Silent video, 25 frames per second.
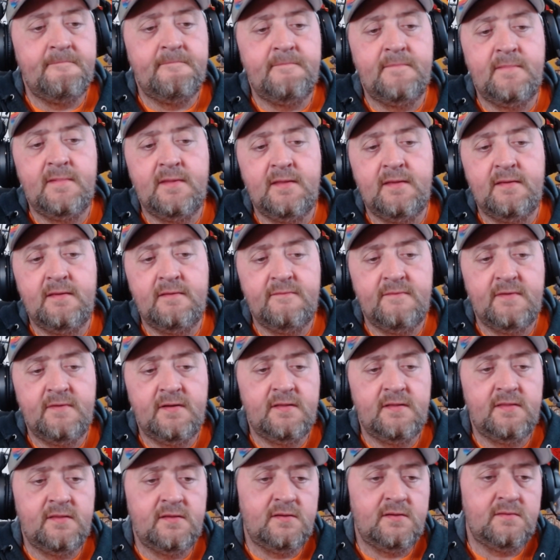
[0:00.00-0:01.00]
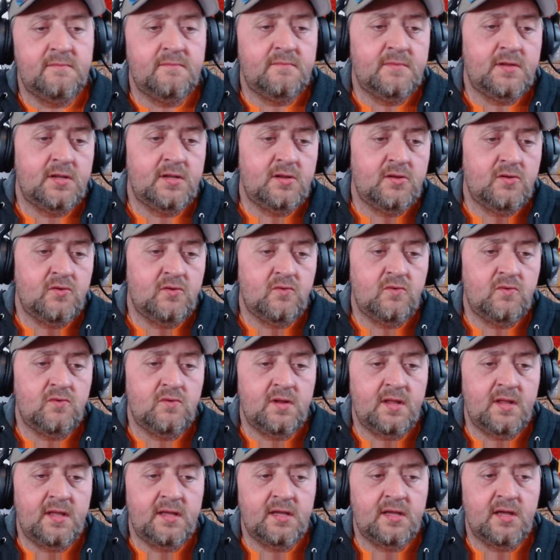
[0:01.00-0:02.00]
And farther below,
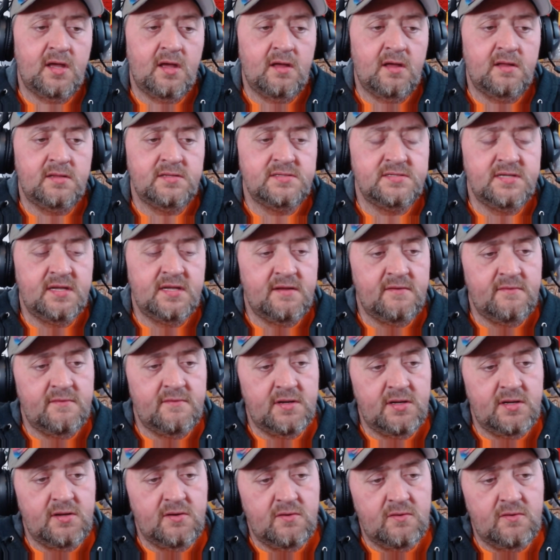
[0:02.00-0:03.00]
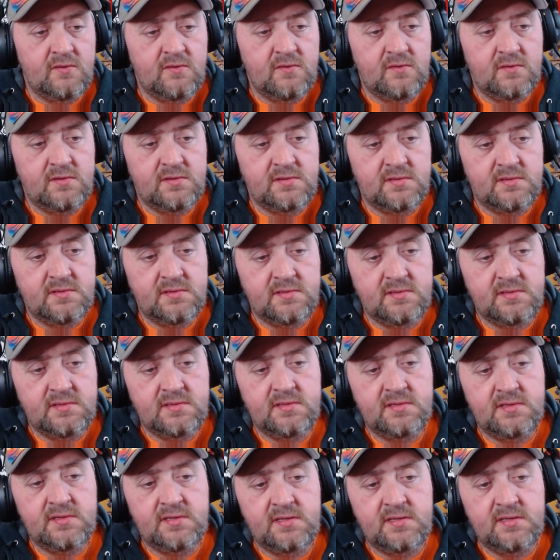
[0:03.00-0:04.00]
Lake Ontario
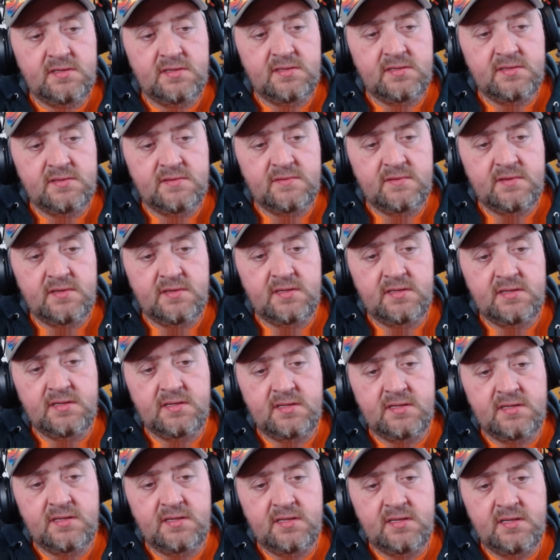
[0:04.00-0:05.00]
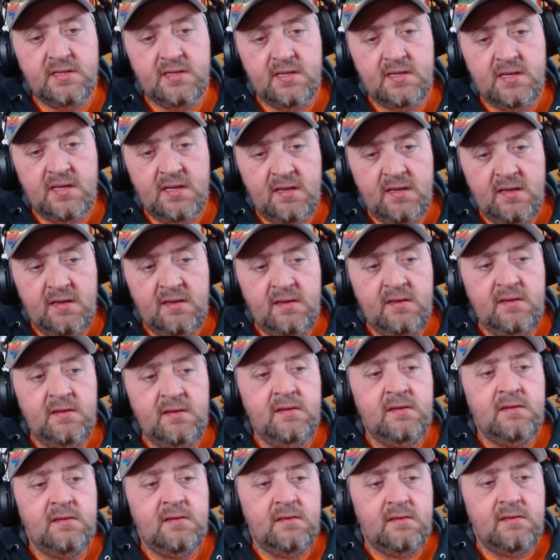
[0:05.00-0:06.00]
takes in what Lake
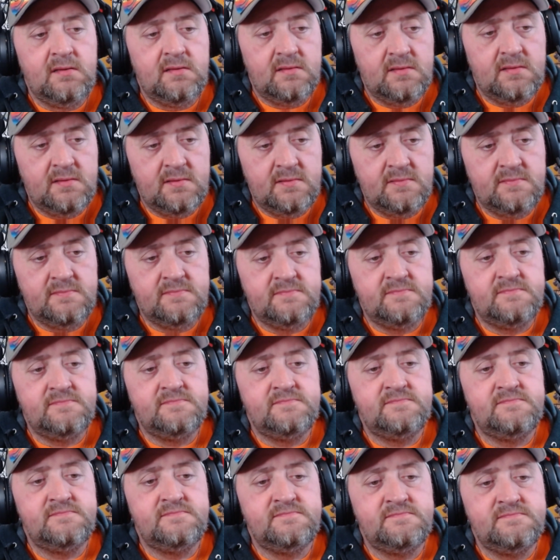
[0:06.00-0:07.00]
Erie can send her.